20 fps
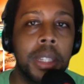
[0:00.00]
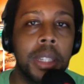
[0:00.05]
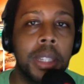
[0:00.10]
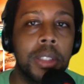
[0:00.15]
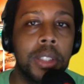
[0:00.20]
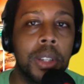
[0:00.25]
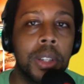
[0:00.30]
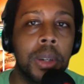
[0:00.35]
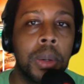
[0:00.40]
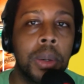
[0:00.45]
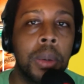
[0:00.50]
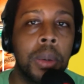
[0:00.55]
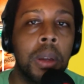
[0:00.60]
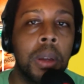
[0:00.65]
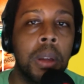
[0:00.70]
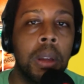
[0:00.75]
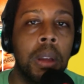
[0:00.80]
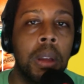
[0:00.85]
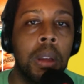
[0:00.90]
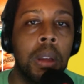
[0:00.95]
And so
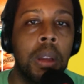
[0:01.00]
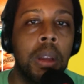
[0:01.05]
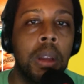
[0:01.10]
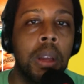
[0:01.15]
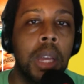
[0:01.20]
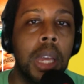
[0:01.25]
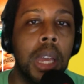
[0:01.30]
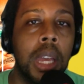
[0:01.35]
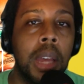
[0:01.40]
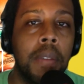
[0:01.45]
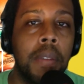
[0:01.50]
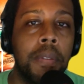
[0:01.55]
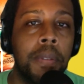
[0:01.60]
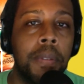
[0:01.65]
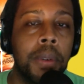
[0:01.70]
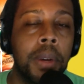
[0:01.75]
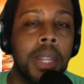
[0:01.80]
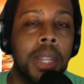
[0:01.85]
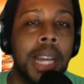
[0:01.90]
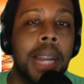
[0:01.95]

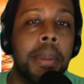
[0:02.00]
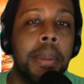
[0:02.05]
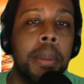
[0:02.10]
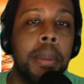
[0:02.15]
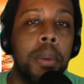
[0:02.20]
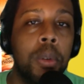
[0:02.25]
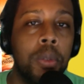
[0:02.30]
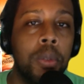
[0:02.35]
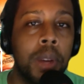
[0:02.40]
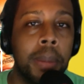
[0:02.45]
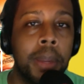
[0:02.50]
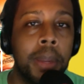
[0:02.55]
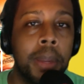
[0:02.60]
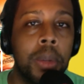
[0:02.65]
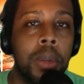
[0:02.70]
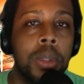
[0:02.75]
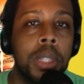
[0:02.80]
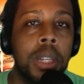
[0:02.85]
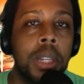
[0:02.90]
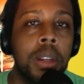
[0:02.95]
for a lot of people who read my
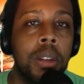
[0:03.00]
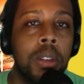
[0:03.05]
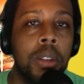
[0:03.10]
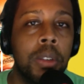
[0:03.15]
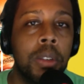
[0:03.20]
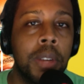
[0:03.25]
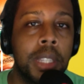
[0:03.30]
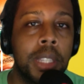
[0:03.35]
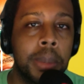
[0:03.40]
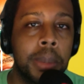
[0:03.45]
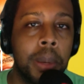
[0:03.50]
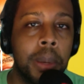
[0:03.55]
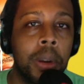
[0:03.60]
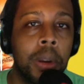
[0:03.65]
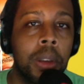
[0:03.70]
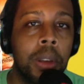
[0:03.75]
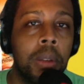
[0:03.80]
newsletter or you read some of my work,